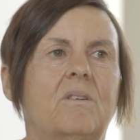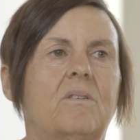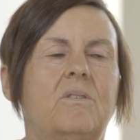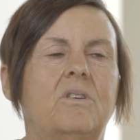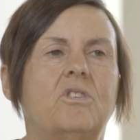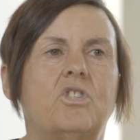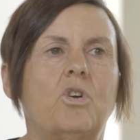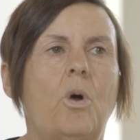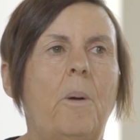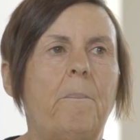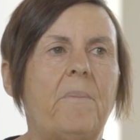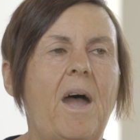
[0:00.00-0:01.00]
couldn't do
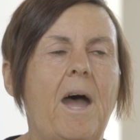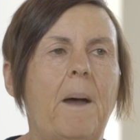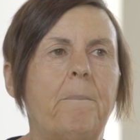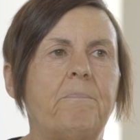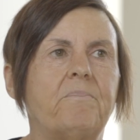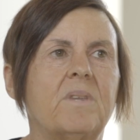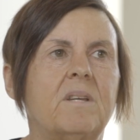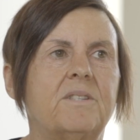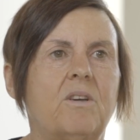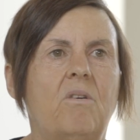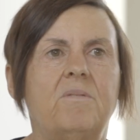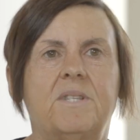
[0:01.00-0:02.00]
it.
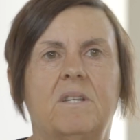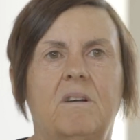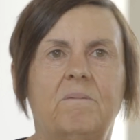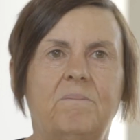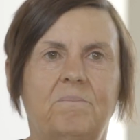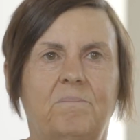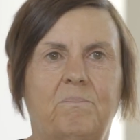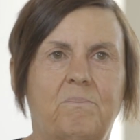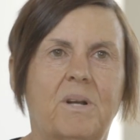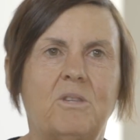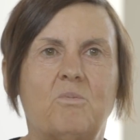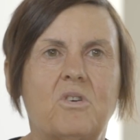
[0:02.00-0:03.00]
So obviously I
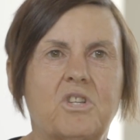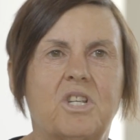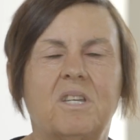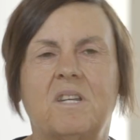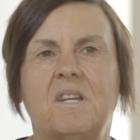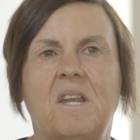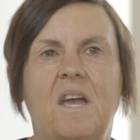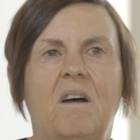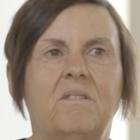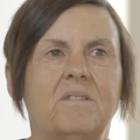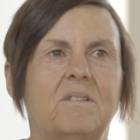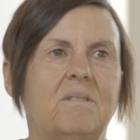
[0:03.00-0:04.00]
bring the washing in and
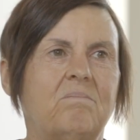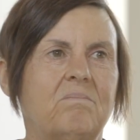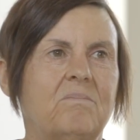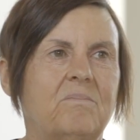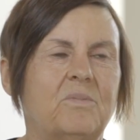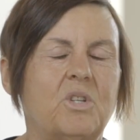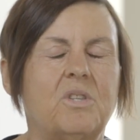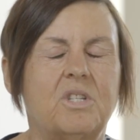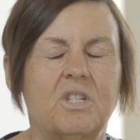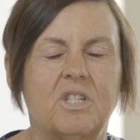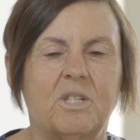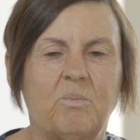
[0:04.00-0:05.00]
out and do the
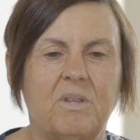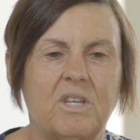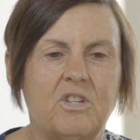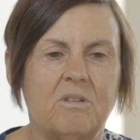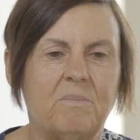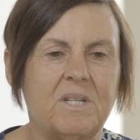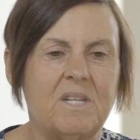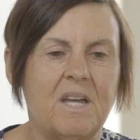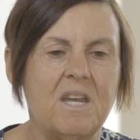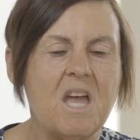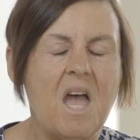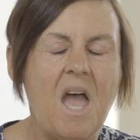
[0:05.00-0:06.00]
dishes when they should be
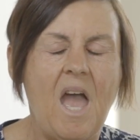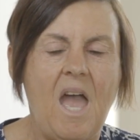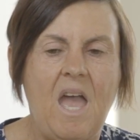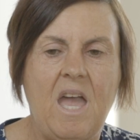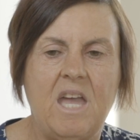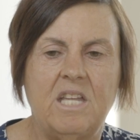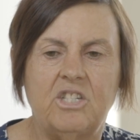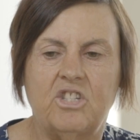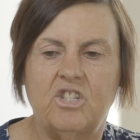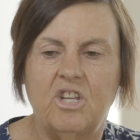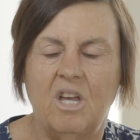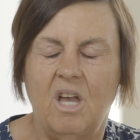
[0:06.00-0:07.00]
done. And